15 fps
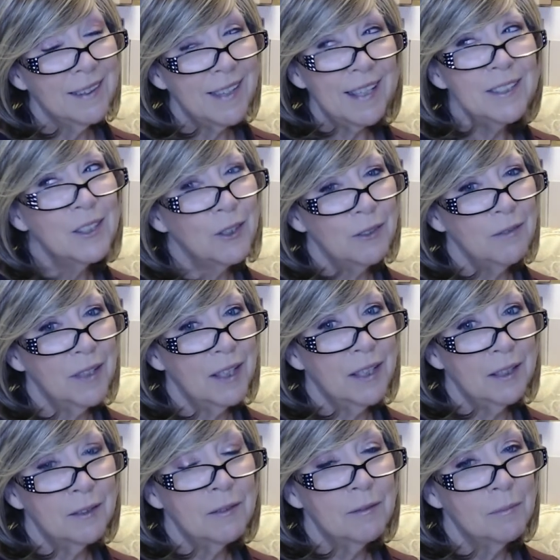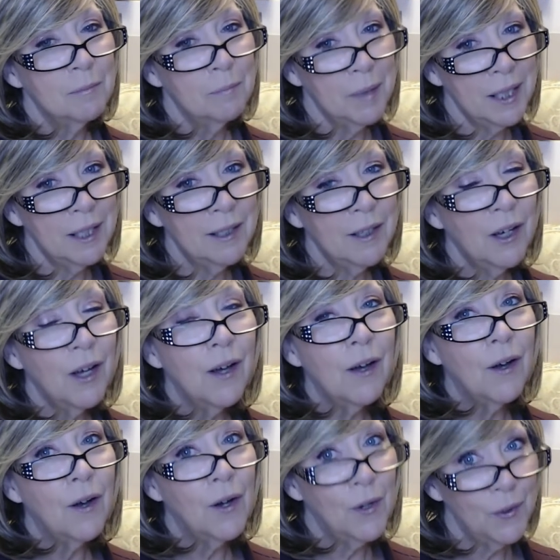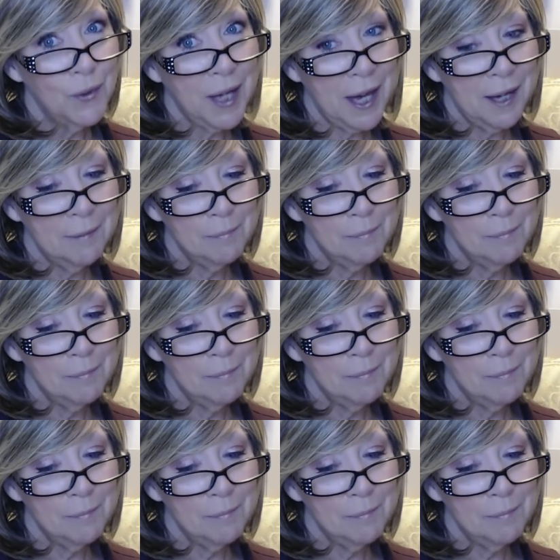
That's a good feeling, being okay.